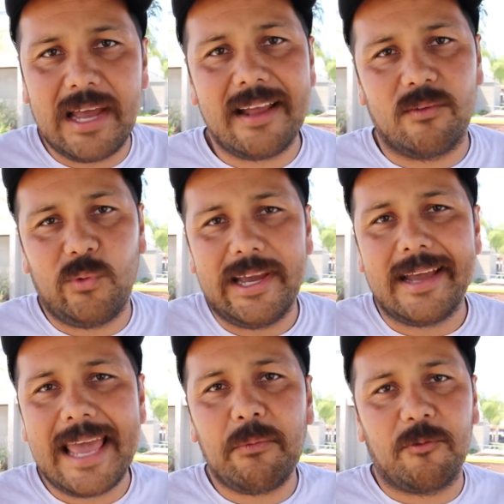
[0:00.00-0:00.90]
got we
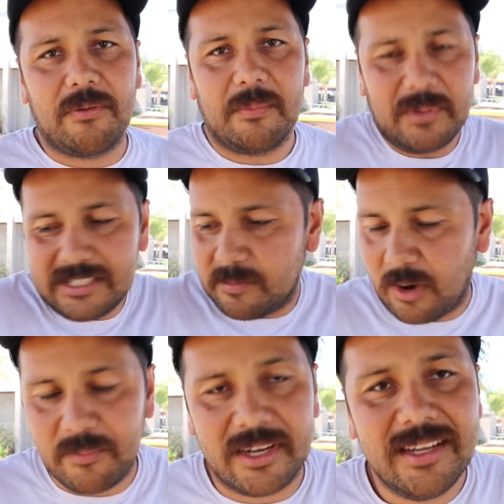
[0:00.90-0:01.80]
got Gabo from, the police
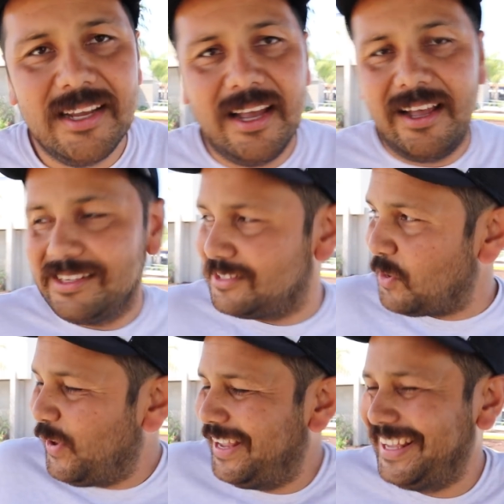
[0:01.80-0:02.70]
department.
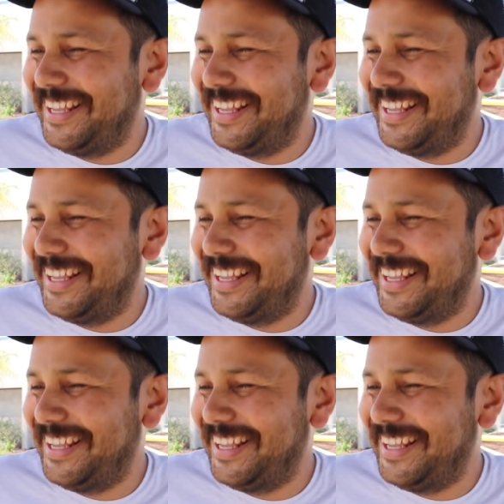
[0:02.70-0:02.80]
So look